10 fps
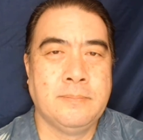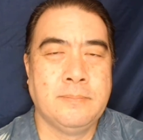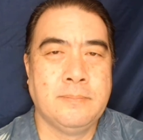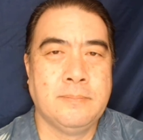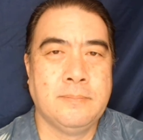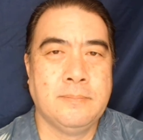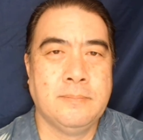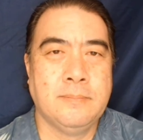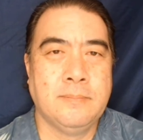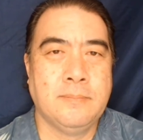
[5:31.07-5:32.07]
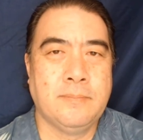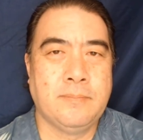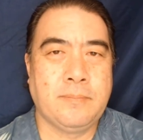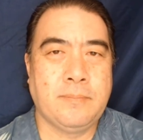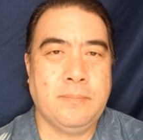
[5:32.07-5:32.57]

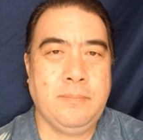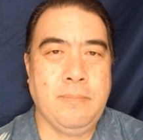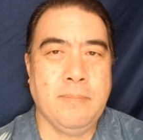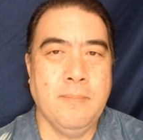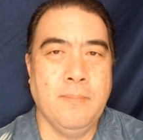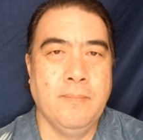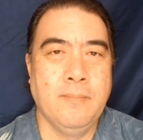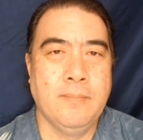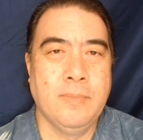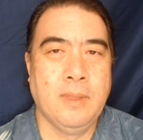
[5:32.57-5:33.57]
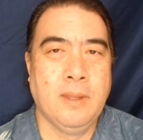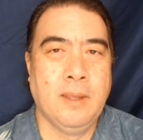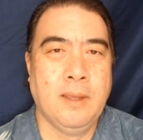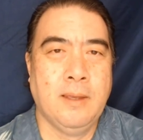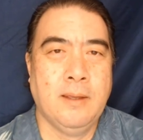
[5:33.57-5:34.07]

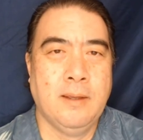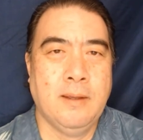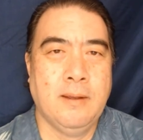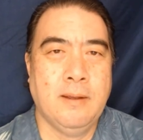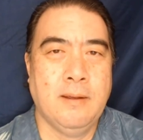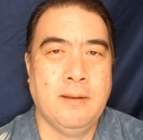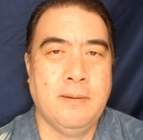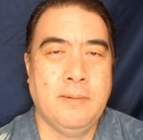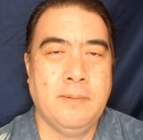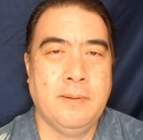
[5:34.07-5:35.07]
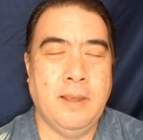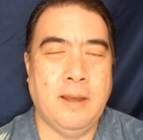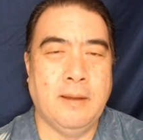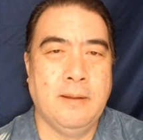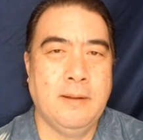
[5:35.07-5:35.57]

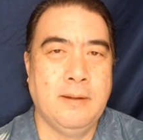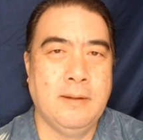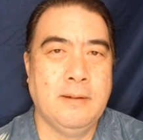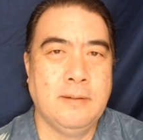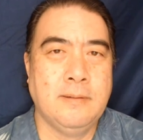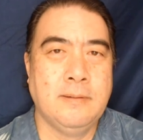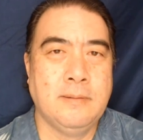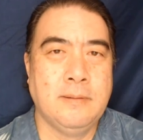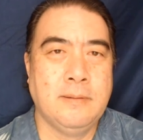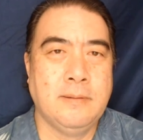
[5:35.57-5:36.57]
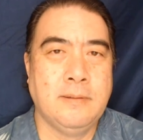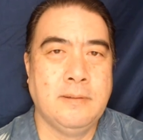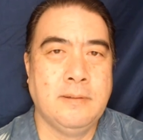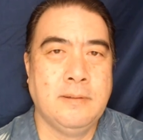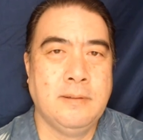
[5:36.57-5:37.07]

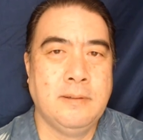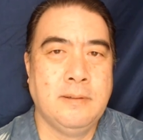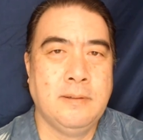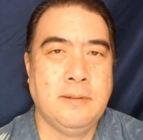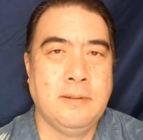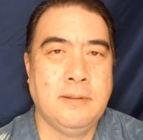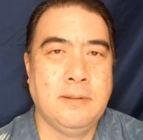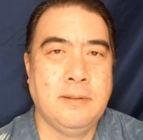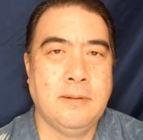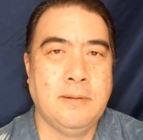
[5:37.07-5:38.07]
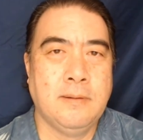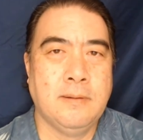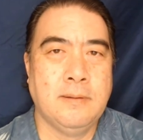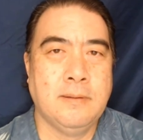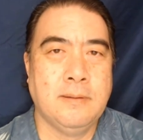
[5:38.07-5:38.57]

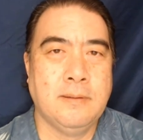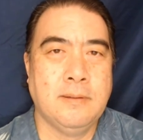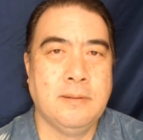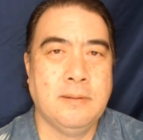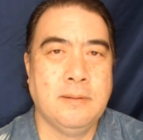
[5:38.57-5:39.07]
The person shown says nothing.